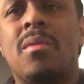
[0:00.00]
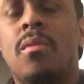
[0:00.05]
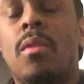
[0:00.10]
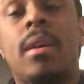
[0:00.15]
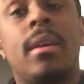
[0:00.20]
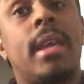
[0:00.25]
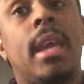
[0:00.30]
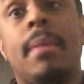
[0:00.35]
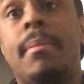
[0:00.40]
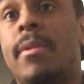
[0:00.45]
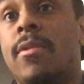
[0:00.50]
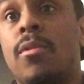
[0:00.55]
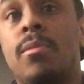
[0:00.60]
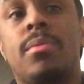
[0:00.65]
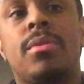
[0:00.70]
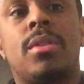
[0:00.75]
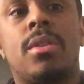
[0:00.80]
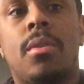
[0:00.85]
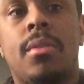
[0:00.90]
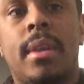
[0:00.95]
Well, it can't be
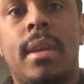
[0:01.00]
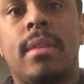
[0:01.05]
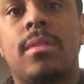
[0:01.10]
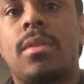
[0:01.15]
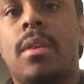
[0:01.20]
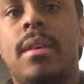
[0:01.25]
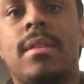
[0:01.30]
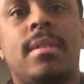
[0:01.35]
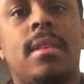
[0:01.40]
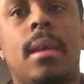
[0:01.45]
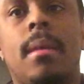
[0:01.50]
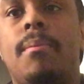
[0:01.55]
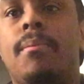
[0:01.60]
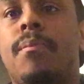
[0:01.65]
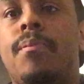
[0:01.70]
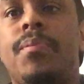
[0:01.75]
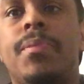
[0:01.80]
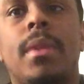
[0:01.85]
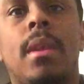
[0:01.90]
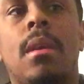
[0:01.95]
Super Showdown, so I say
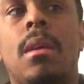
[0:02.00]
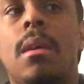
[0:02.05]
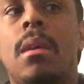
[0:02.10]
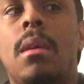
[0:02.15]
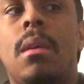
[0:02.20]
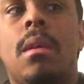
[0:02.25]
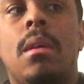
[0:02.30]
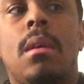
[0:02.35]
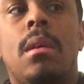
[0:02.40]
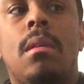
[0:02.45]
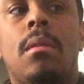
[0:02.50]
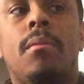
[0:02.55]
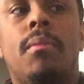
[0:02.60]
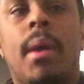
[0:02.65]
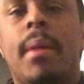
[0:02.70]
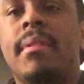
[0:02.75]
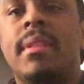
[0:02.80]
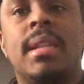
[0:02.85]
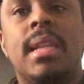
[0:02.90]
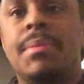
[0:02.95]

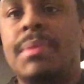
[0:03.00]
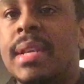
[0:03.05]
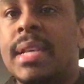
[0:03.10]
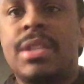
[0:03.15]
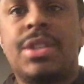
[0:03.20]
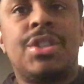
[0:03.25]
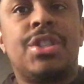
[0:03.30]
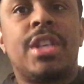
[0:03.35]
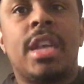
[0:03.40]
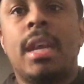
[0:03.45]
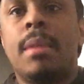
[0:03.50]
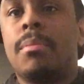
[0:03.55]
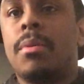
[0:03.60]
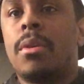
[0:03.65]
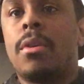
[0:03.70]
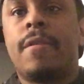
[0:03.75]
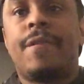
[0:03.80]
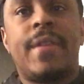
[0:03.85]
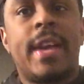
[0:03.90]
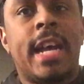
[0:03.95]
probably the Elimination
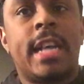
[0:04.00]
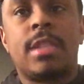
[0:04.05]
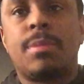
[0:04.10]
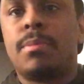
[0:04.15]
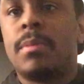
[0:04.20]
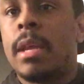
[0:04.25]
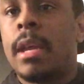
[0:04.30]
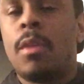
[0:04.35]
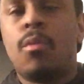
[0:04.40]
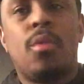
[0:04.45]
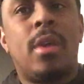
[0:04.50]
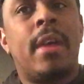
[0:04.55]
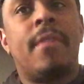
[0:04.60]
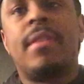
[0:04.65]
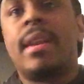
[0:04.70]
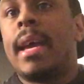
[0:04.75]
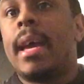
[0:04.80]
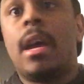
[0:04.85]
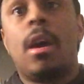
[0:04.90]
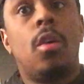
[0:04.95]
Chamber, Fastlane, wherever
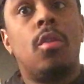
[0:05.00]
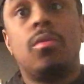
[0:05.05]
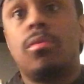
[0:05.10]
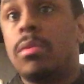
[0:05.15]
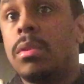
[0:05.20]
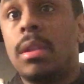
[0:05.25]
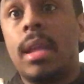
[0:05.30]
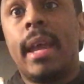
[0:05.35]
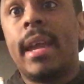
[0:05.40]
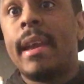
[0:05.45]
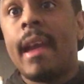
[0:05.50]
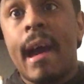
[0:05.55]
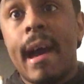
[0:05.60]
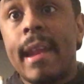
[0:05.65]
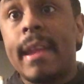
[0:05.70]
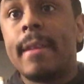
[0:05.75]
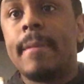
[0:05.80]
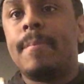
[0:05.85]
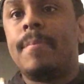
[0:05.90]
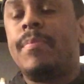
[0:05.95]
the hell they got
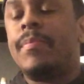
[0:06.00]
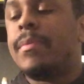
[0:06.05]
it.